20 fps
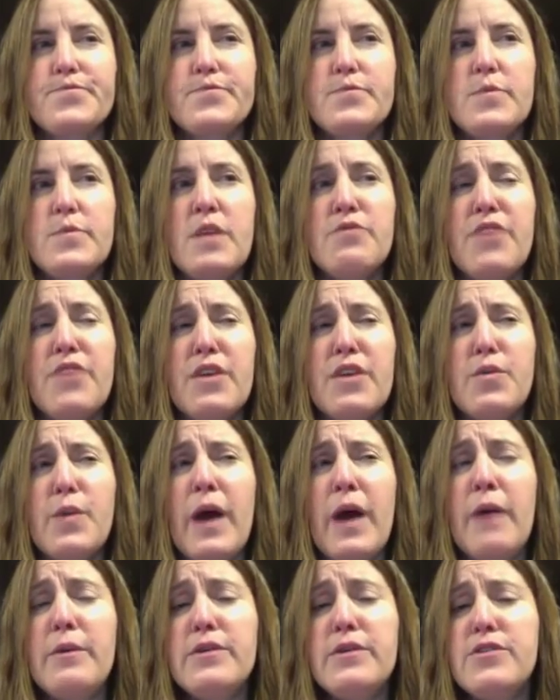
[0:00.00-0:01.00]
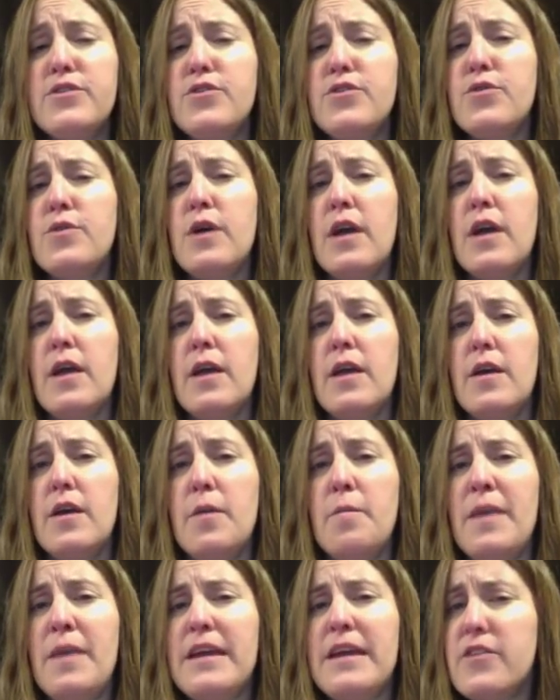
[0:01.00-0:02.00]
In fact, what I would do,
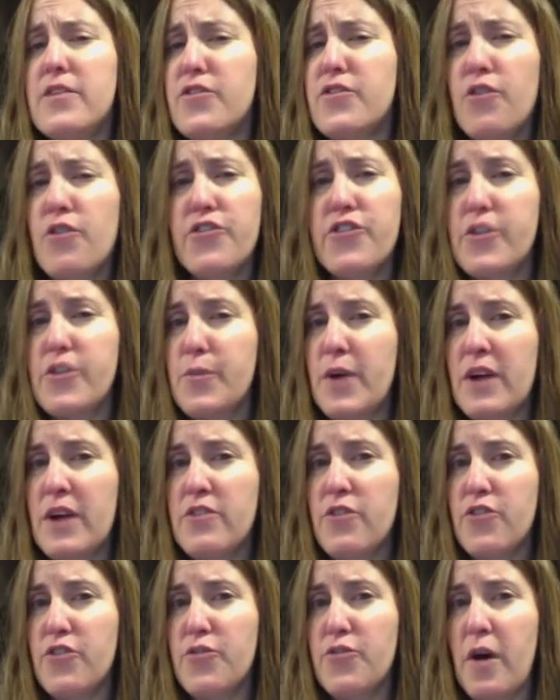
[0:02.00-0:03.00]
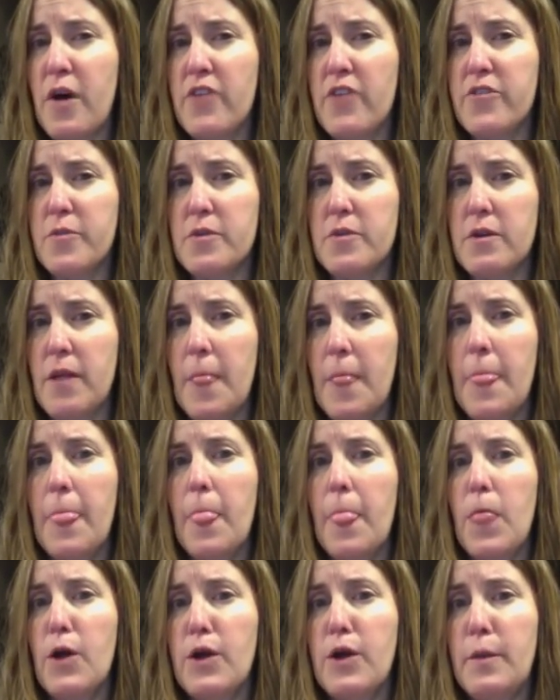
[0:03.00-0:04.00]
make it as close to the practical as possible.
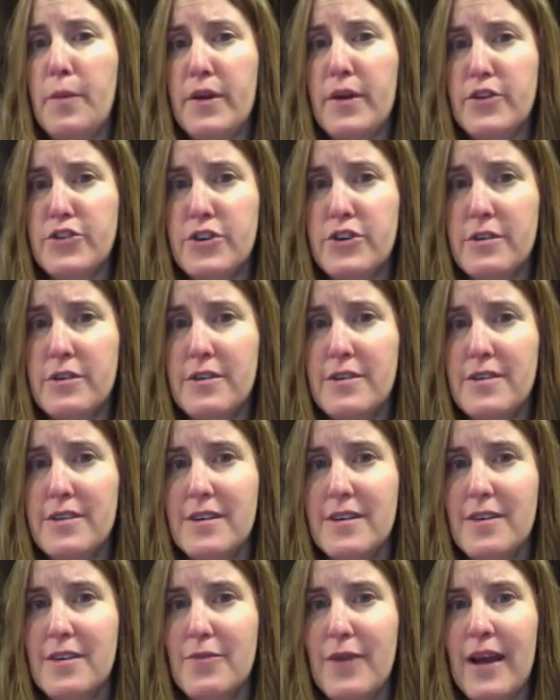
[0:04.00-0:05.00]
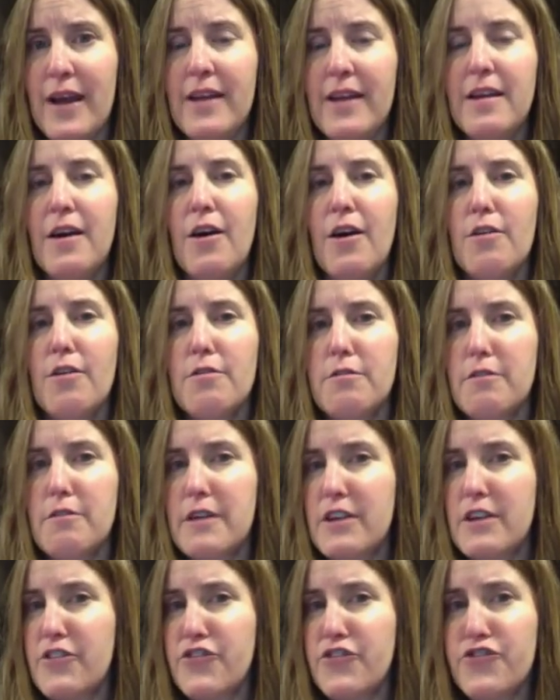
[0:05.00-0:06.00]
Look at a picture, right? Look
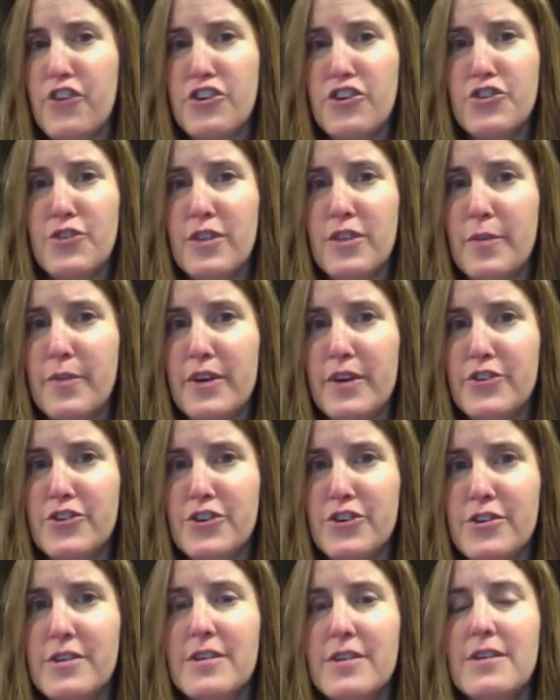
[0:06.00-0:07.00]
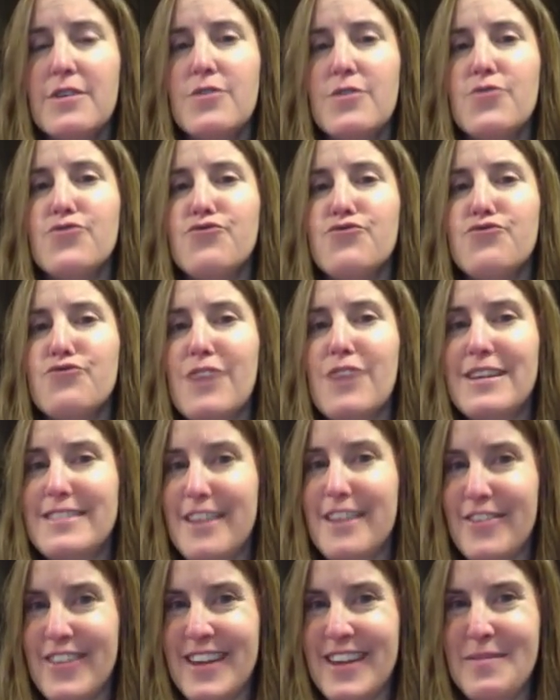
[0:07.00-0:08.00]
at a structure in the picture, write
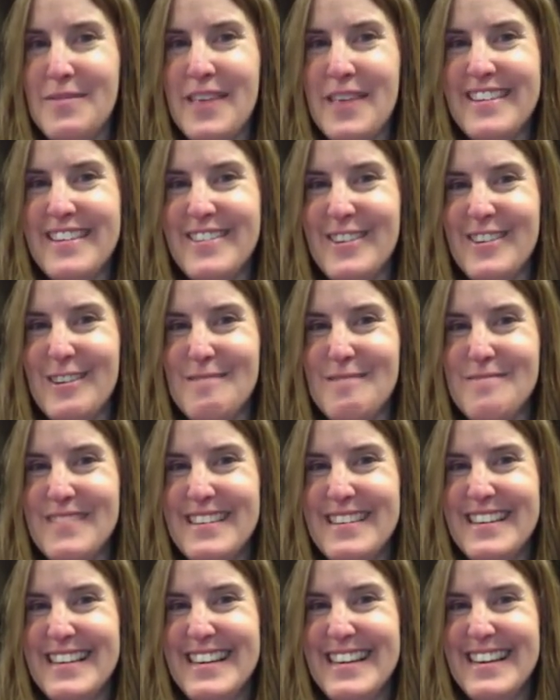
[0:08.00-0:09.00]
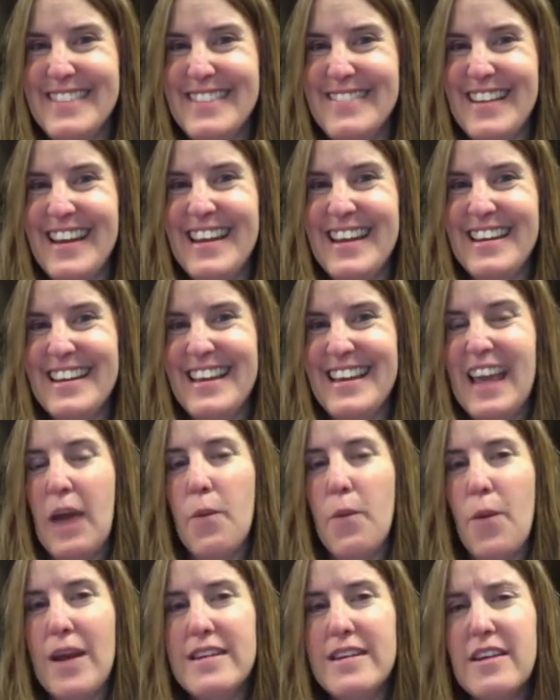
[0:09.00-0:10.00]
down the name of that term, right?
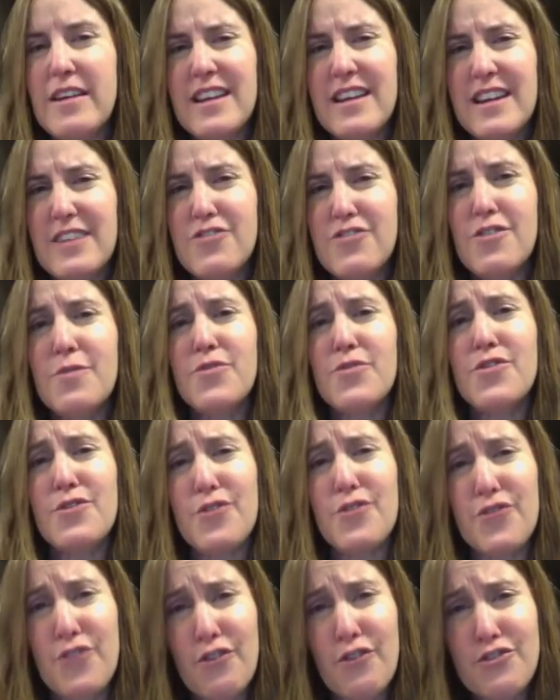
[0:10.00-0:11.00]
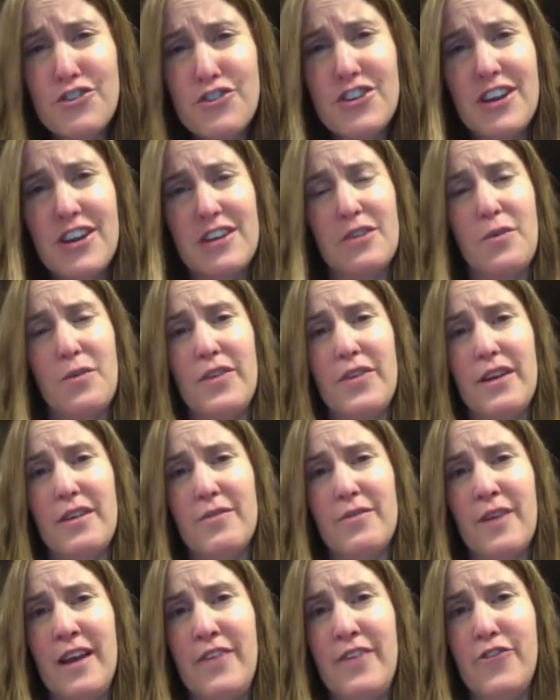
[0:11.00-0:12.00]
And write down any terms that are associated with it,
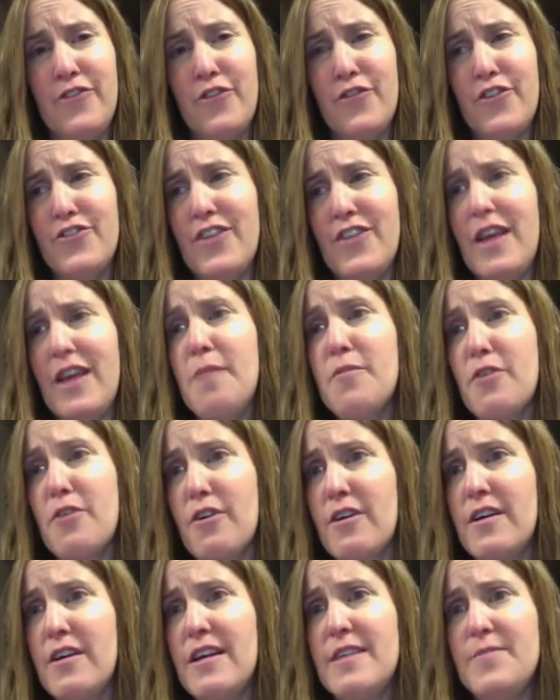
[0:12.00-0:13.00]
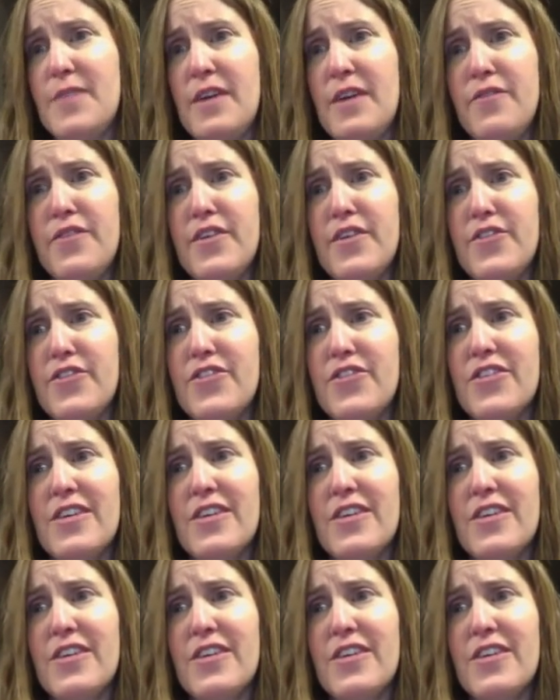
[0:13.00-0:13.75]
right? So for example, if it's,